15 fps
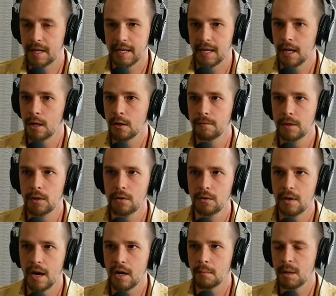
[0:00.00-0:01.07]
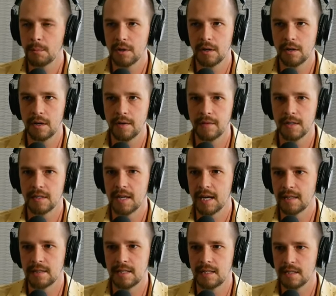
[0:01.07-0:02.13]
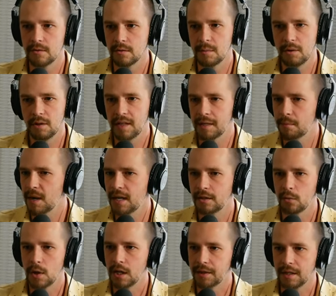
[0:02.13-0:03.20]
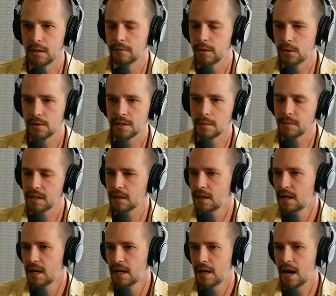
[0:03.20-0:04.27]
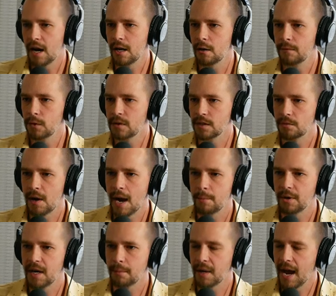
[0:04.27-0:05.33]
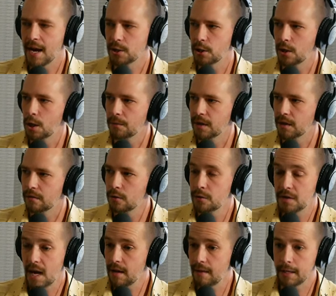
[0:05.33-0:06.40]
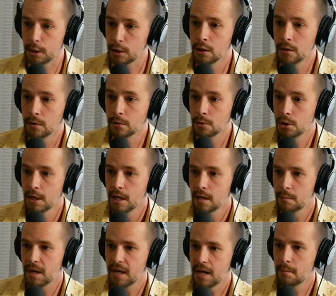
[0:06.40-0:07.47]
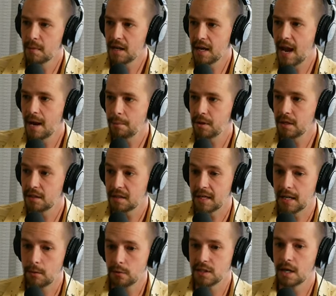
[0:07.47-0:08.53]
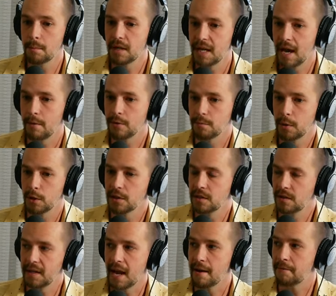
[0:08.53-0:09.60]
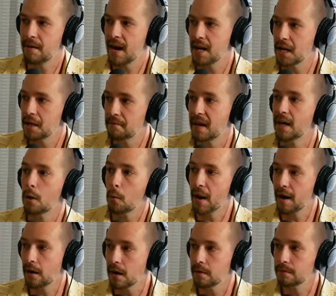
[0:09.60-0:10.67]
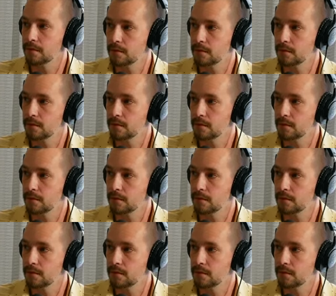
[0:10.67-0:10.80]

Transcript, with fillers: like interviewed, I remember in the second season, it was maybe like my twelfth interview or something. I interviewed this rapper named Casanova, who's not like huge, but in Minneapolis, like he was somebody I was personally a fan of and aware of.